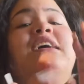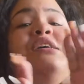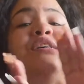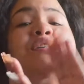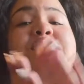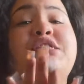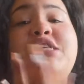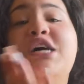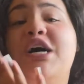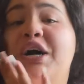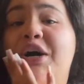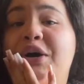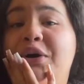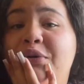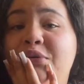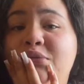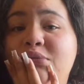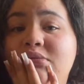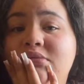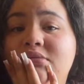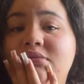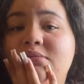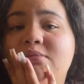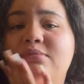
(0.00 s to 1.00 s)
So,
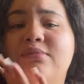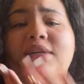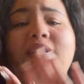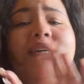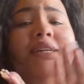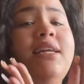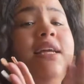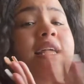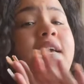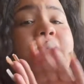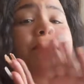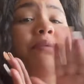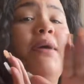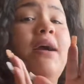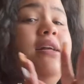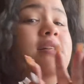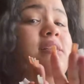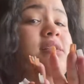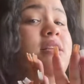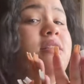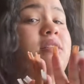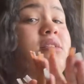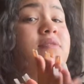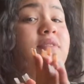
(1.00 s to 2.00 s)
we're gonna get right into
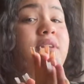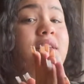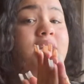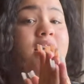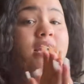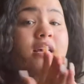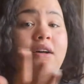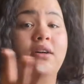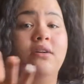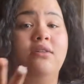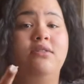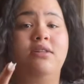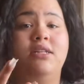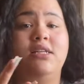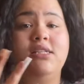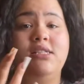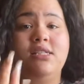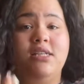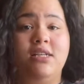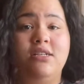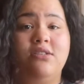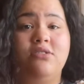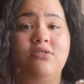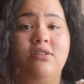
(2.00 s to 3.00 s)
this video. This
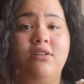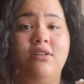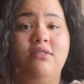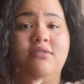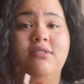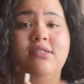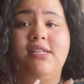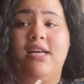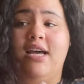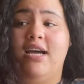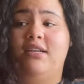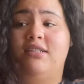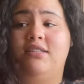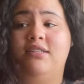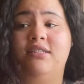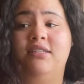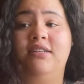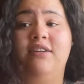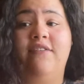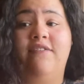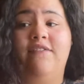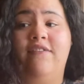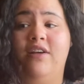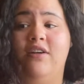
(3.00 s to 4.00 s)
intro is actually
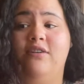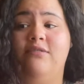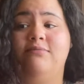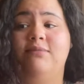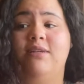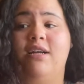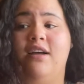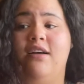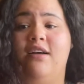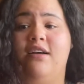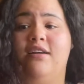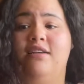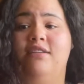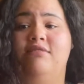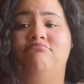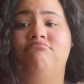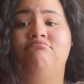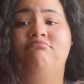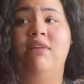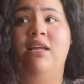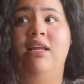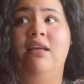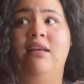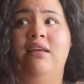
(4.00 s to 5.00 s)
filmed on
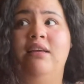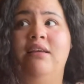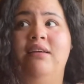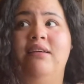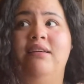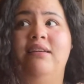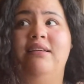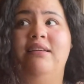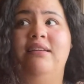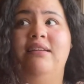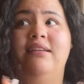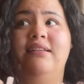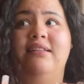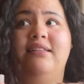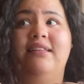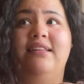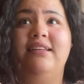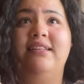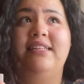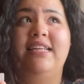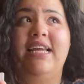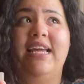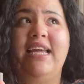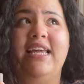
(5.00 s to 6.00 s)
the
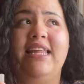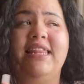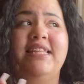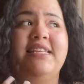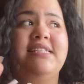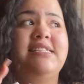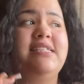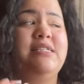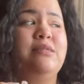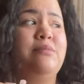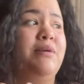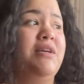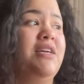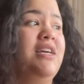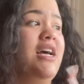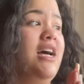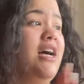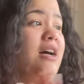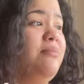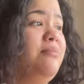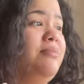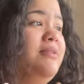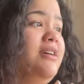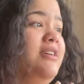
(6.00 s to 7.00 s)
day this is being
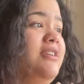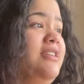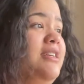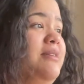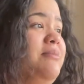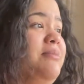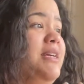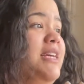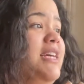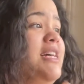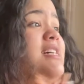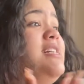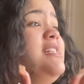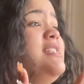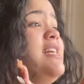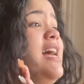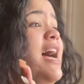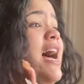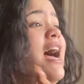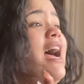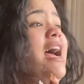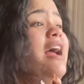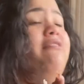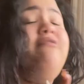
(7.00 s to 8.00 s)
uploaded because
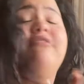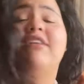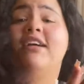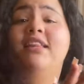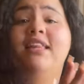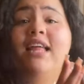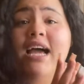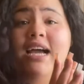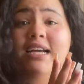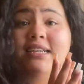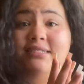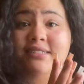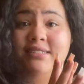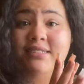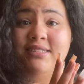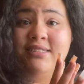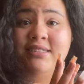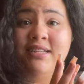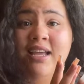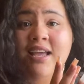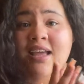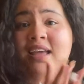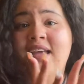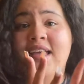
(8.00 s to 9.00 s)
I realized
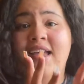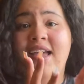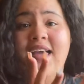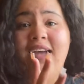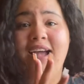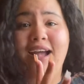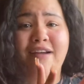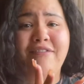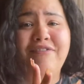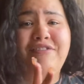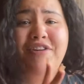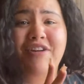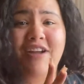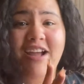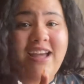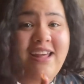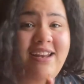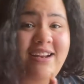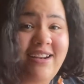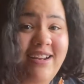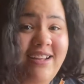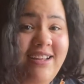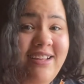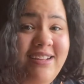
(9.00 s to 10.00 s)
after
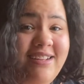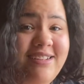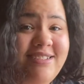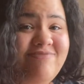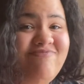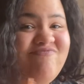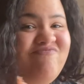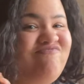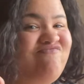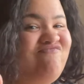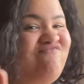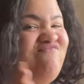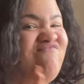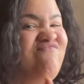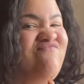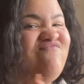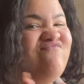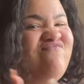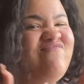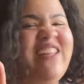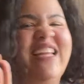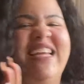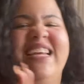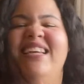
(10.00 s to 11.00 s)
editing,
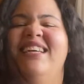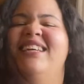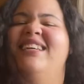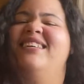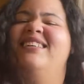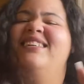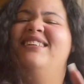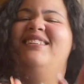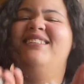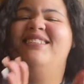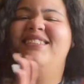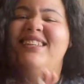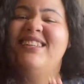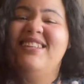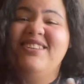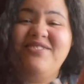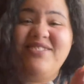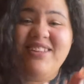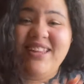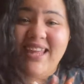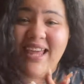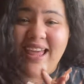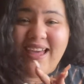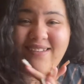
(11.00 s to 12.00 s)
didn't
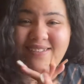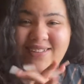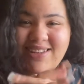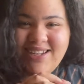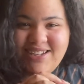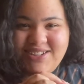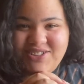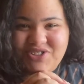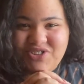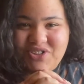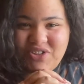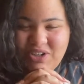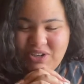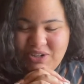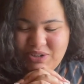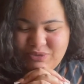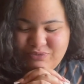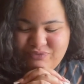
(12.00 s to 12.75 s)
really have an intro.